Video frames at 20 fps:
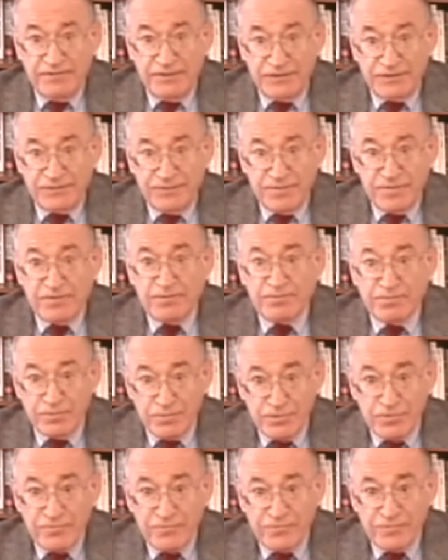which was
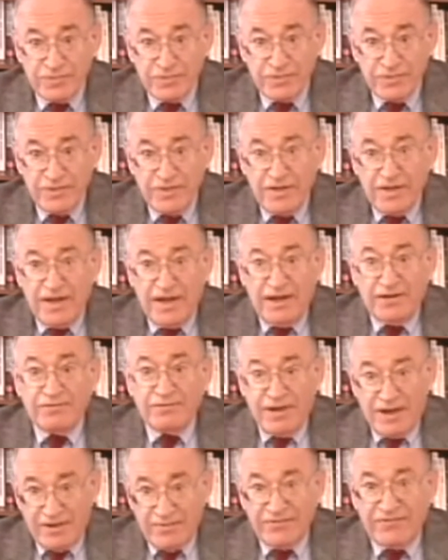approved and
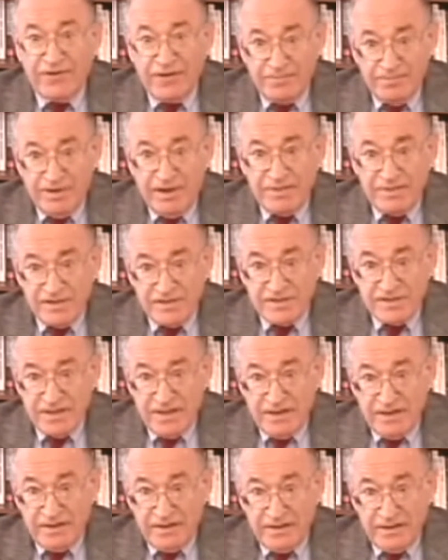ratified by the
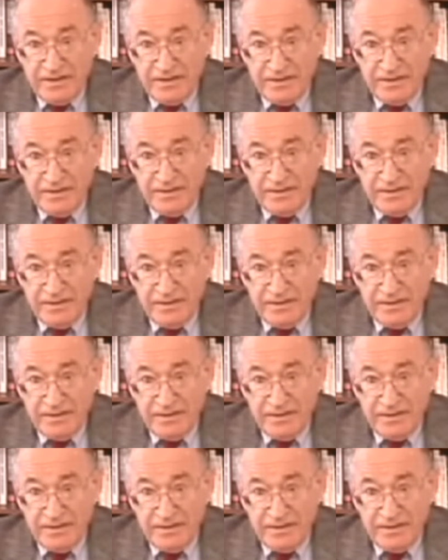Senate.